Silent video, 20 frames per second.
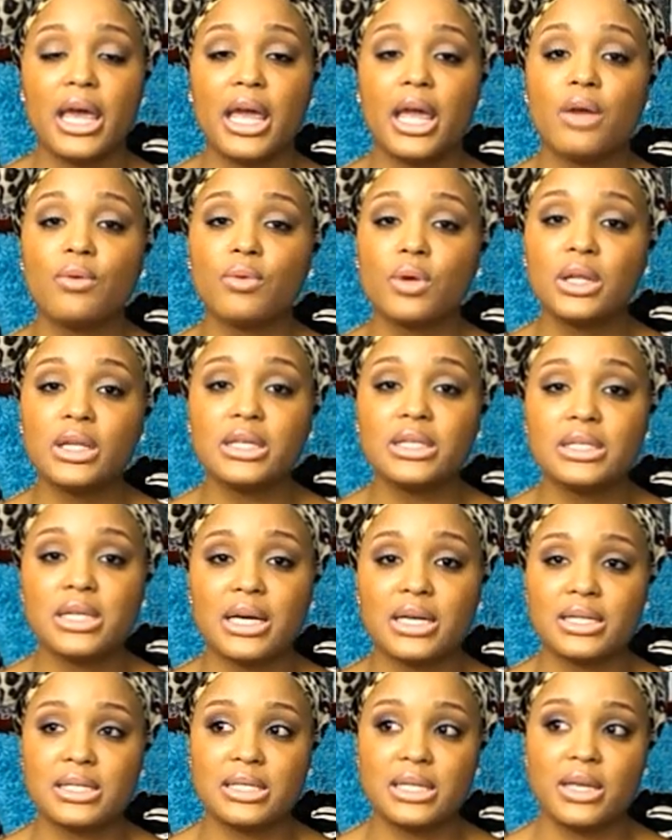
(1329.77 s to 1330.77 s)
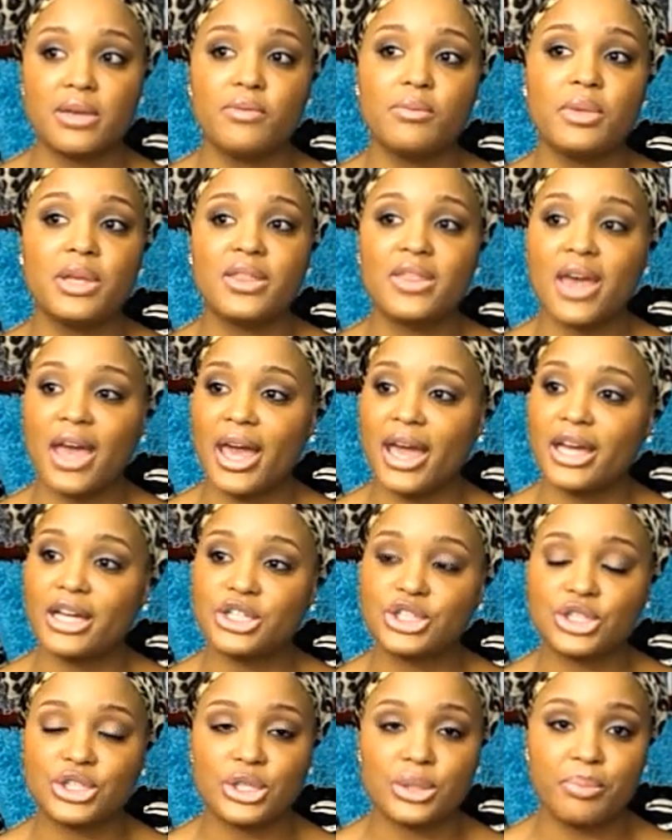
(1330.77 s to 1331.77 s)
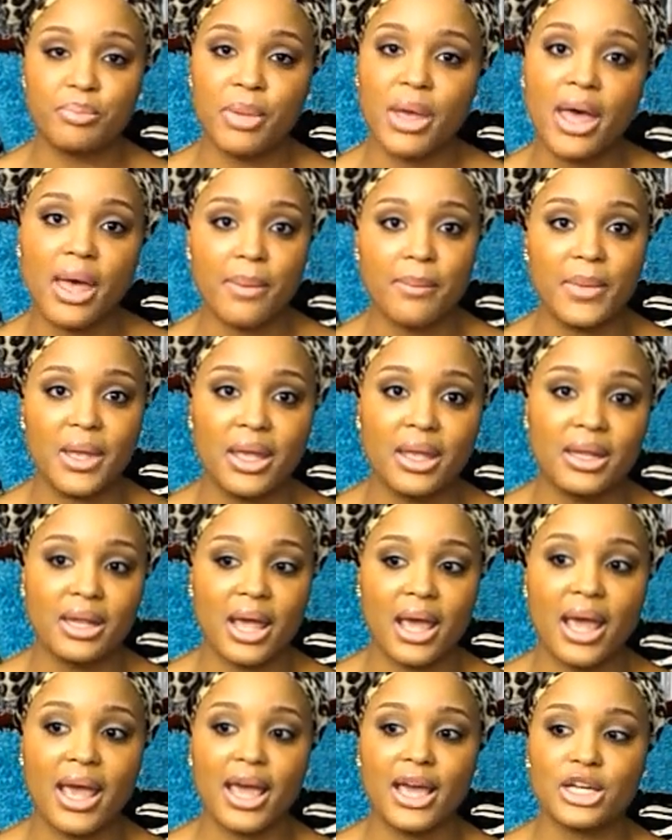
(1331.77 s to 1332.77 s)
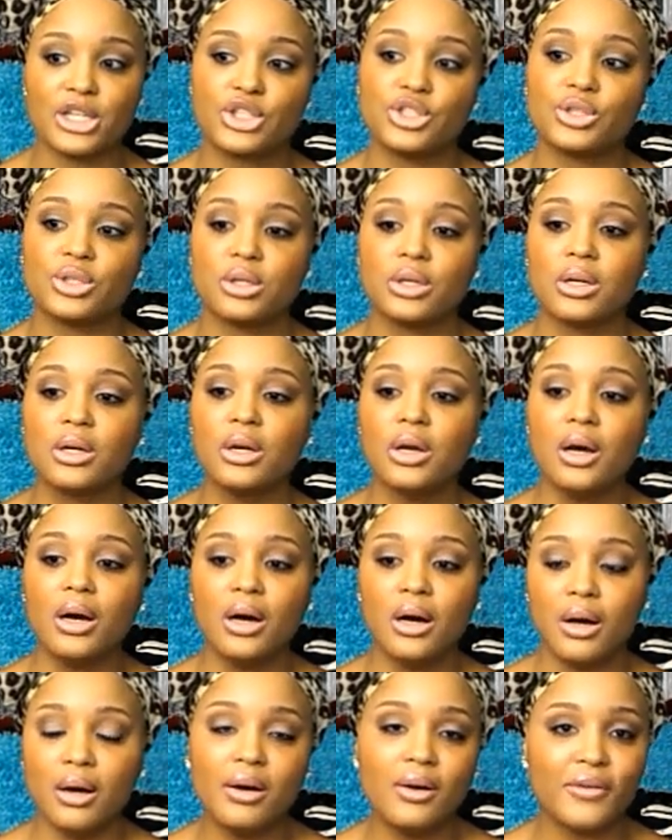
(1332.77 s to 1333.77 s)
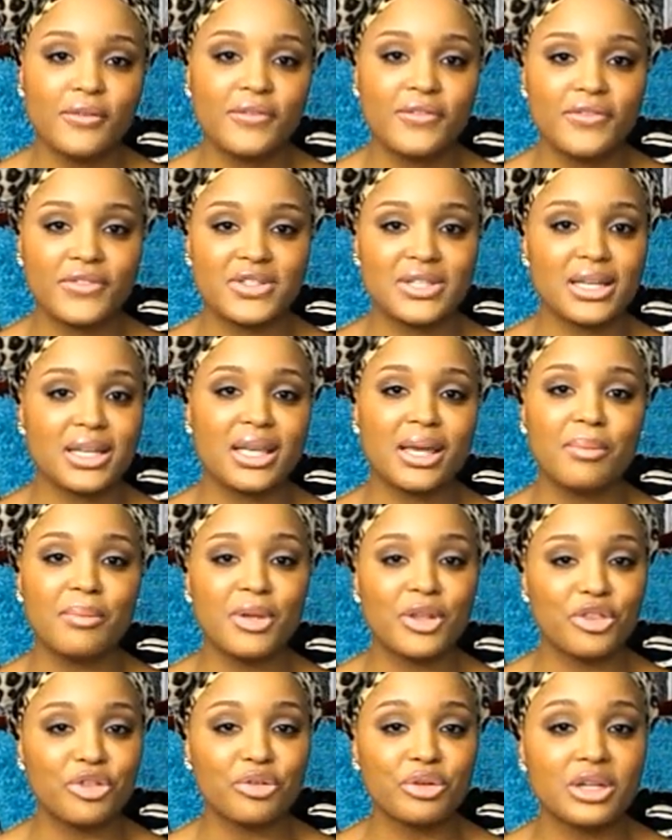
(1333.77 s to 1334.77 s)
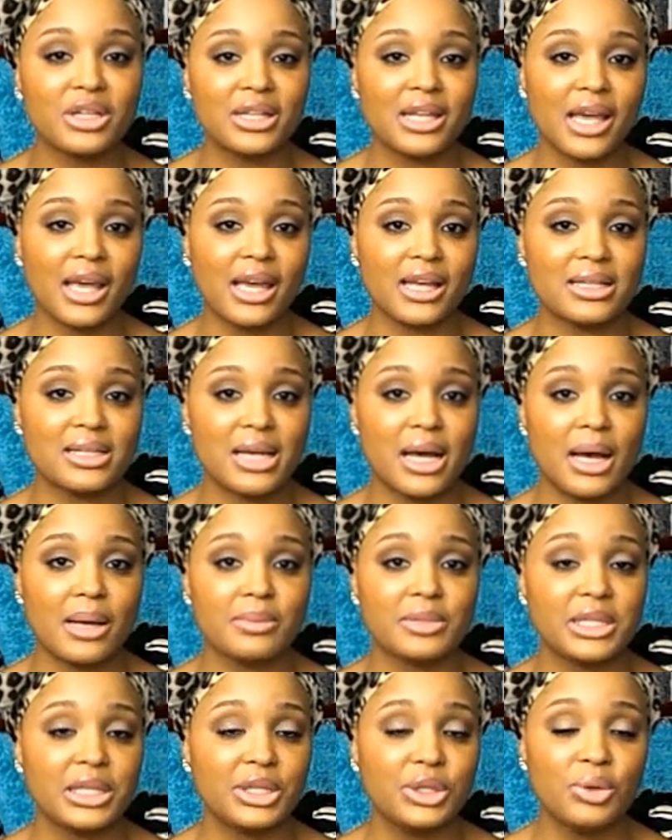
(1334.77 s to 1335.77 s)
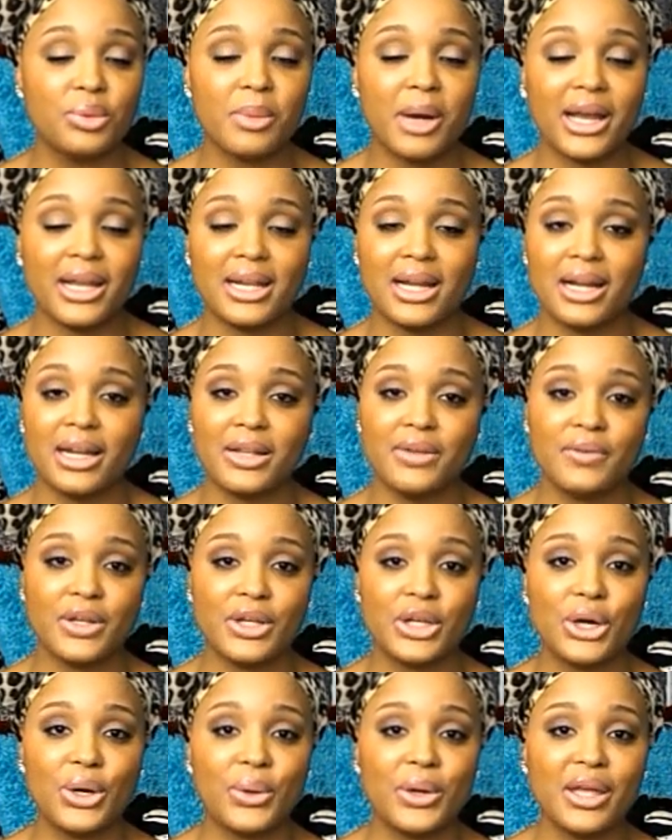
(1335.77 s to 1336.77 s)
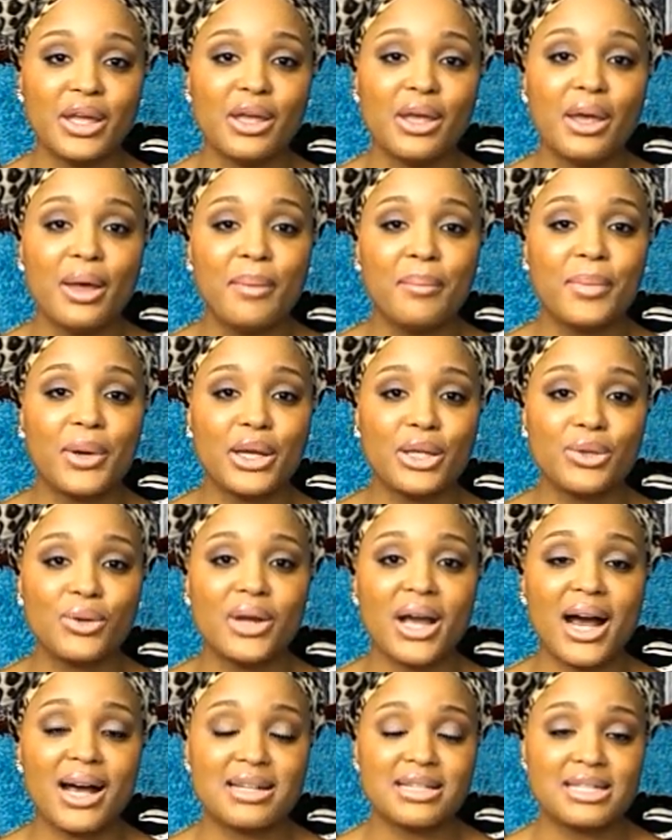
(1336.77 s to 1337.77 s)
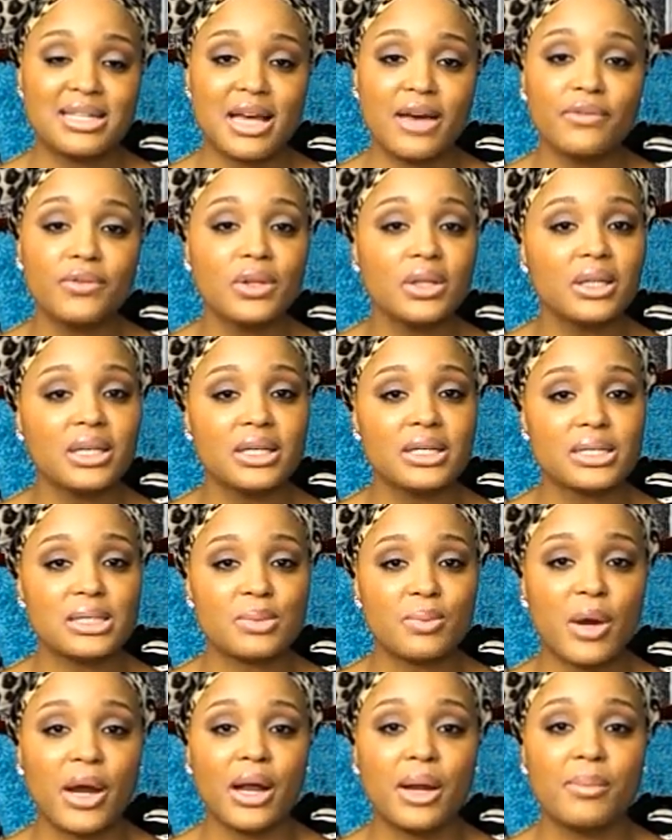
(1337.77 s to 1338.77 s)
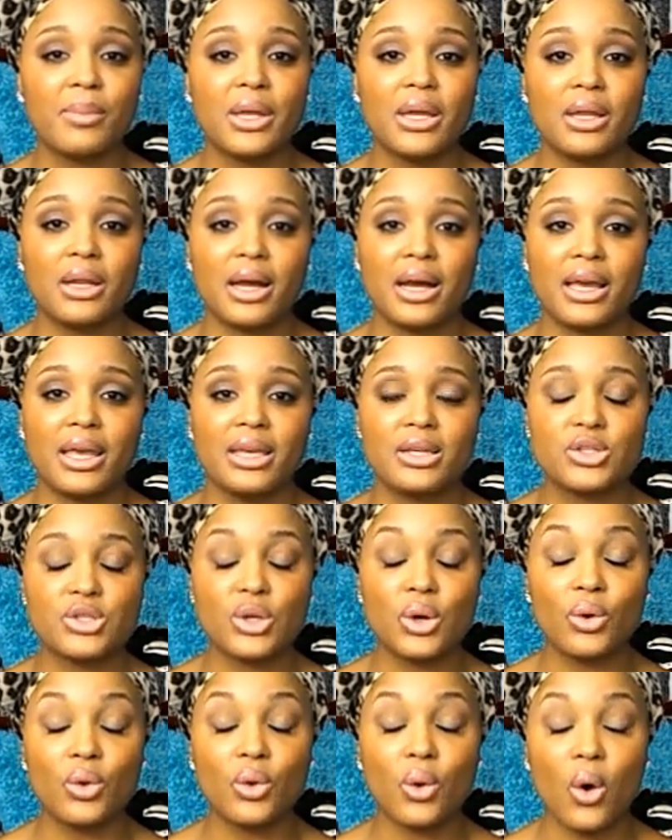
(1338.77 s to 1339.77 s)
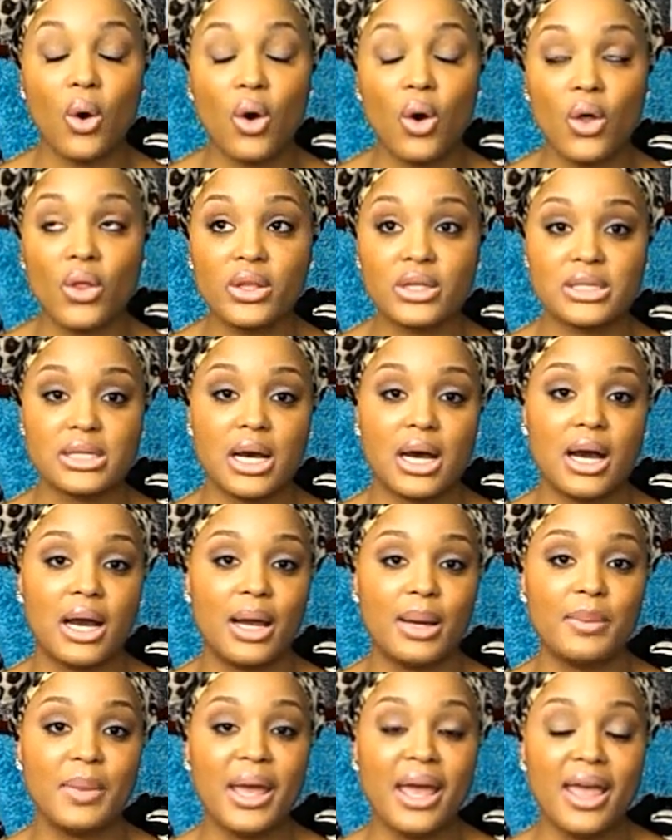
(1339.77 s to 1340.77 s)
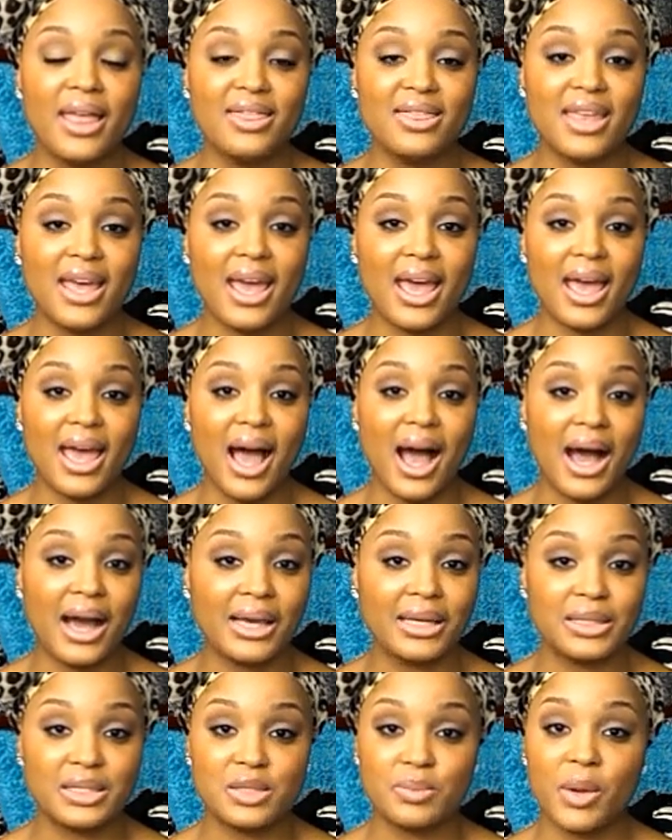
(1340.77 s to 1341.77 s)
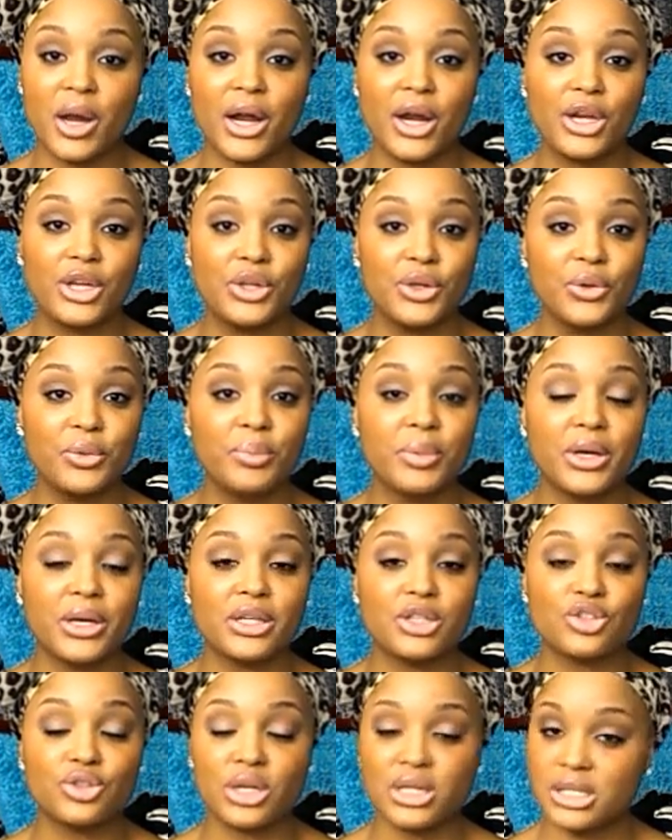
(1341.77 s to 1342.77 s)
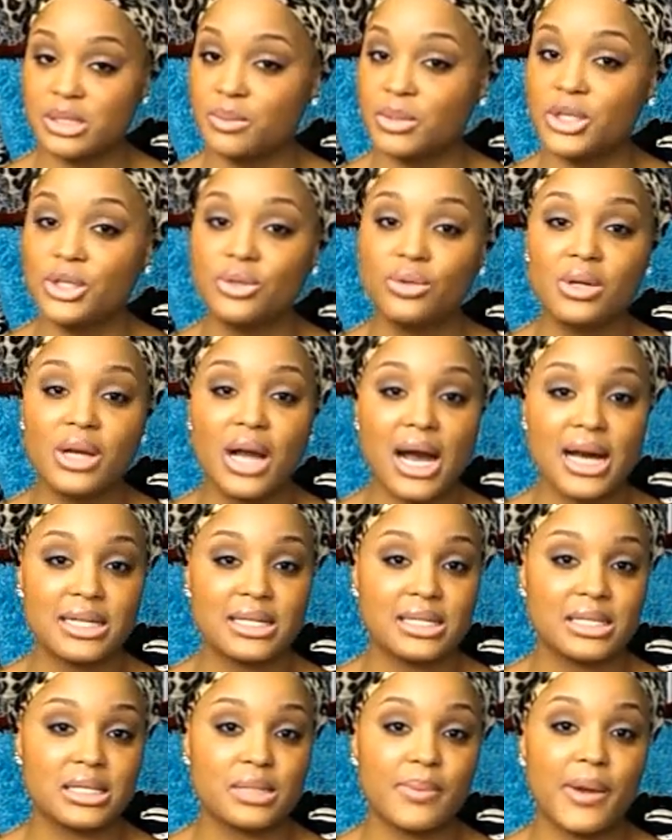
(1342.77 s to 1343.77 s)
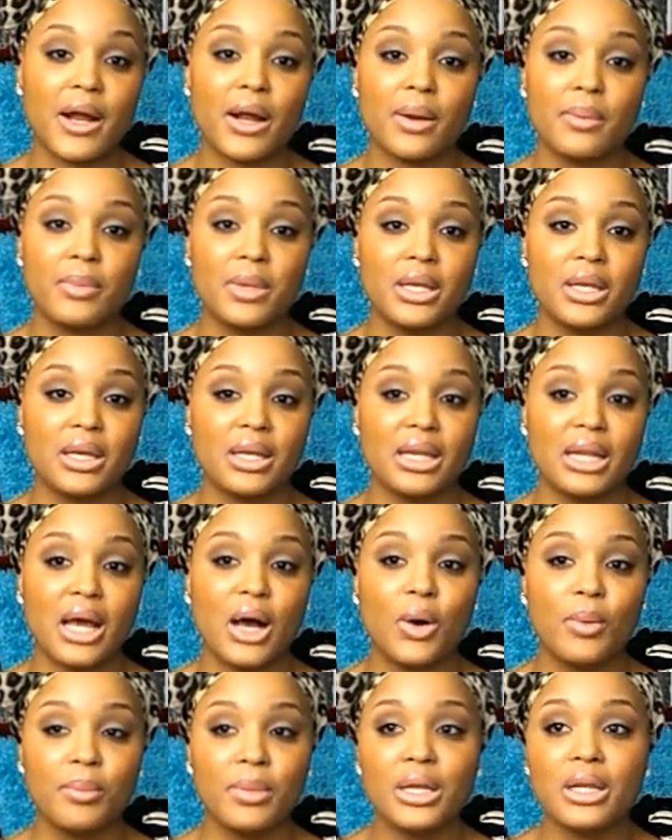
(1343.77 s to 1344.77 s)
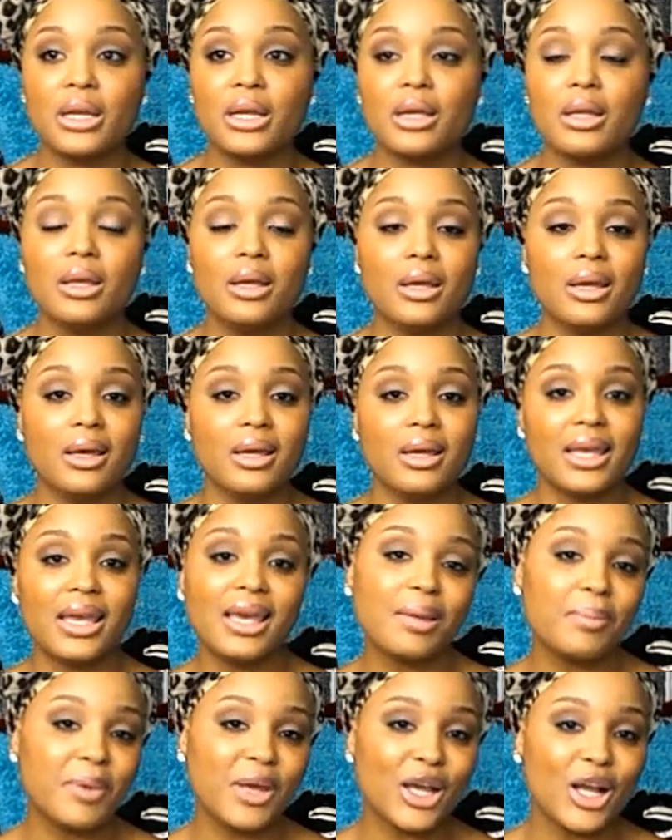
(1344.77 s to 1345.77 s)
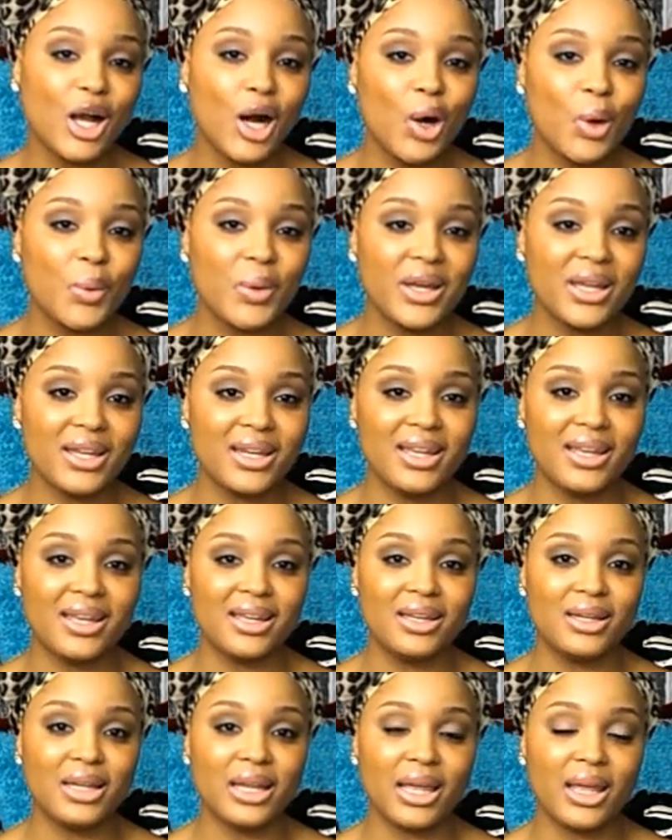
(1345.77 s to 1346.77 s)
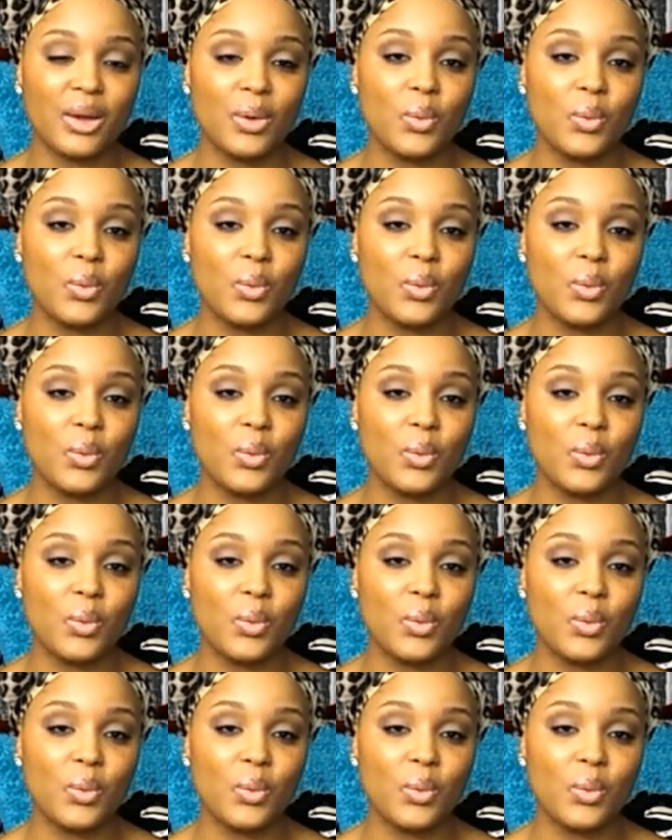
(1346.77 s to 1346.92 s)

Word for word: it really does give me that extra pep and that extra oomph to get me through the day at times and you might not even know it but you guys definitely inspire me and I get told all the time that I inspire you but trust me you guys inspire me and help me to keep it going and,